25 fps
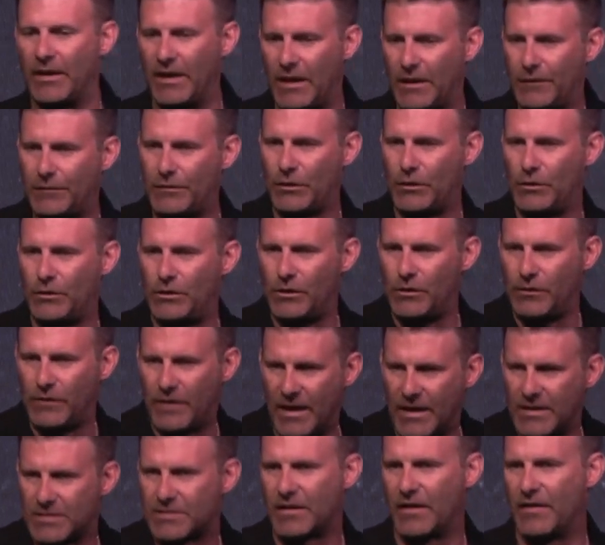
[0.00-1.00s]
If you do
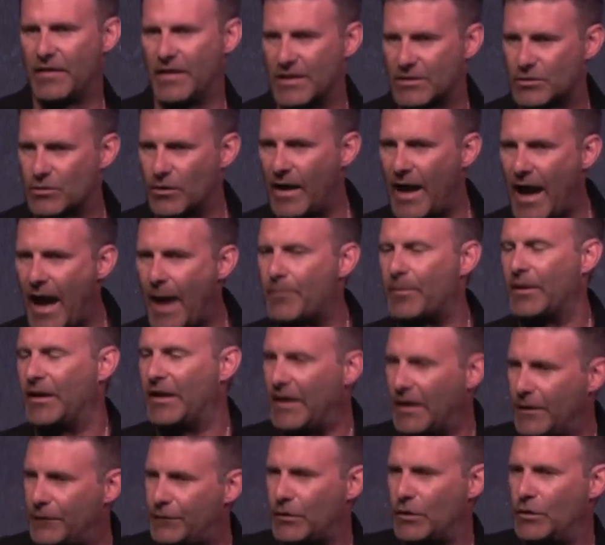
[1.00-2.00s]
this, then this will happen.
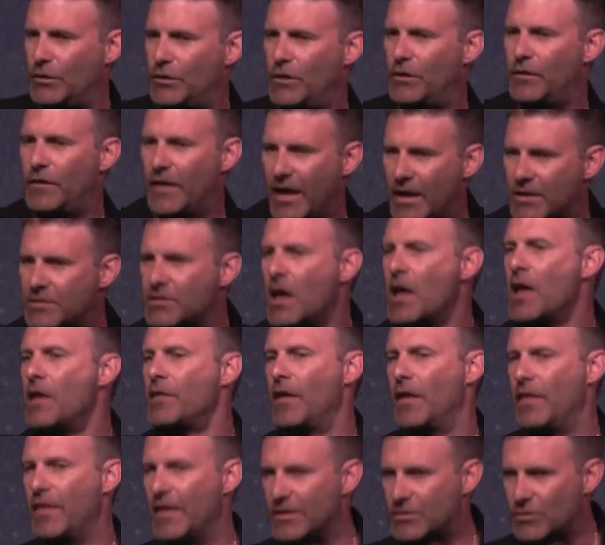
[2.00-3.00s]
If you do this,
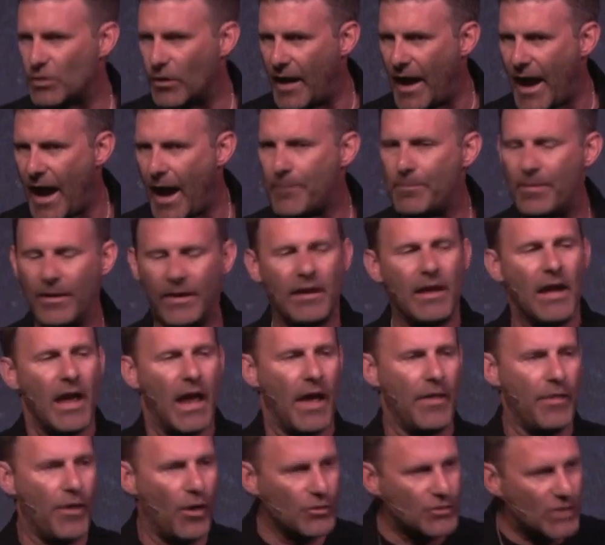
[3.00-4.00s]
then this will happen.
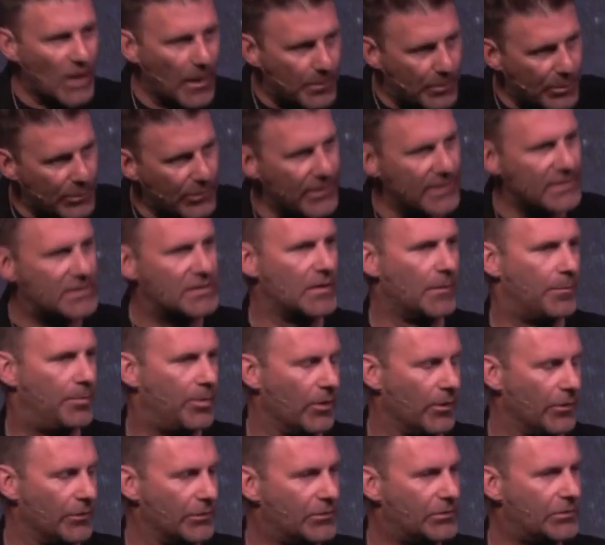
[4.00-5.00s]
And those are
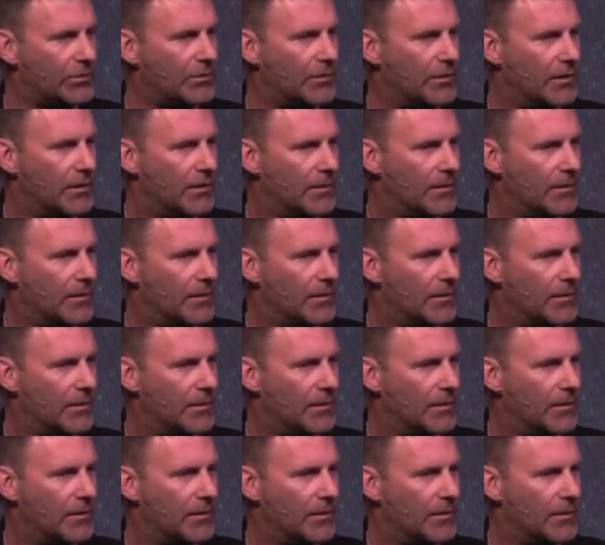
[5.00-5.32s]
principles.